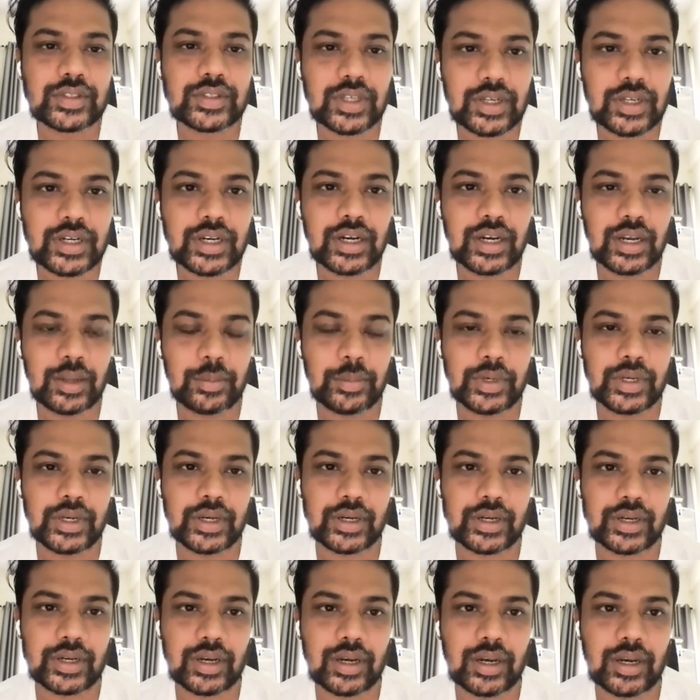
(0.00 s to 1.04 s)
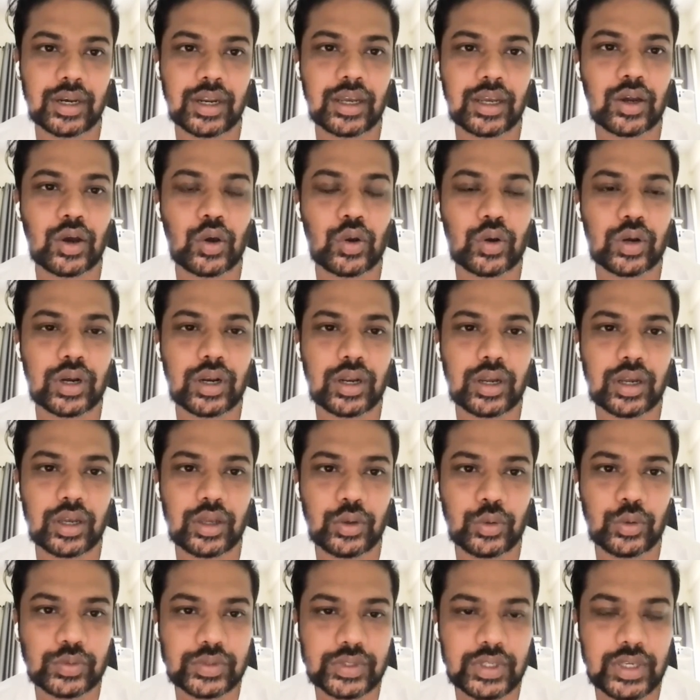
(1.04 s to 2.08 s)
certain limitation, like or
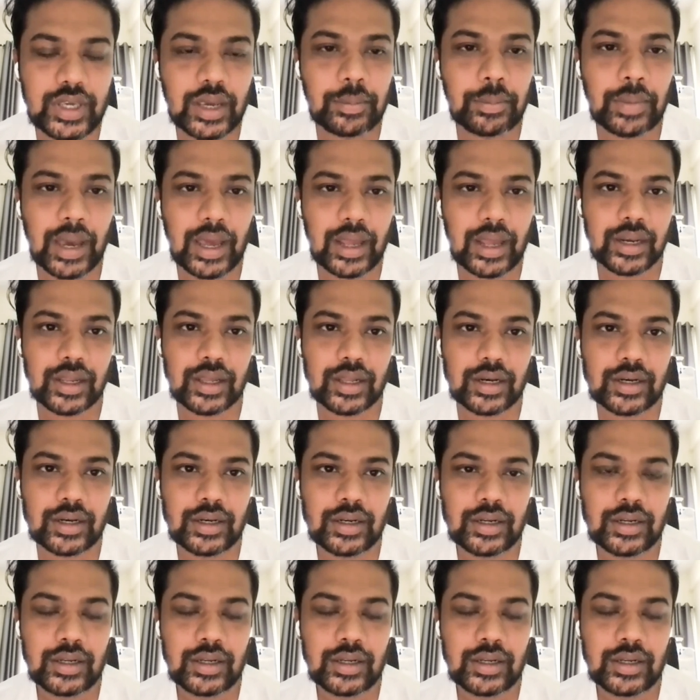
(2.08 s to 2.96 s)
you see a barrier,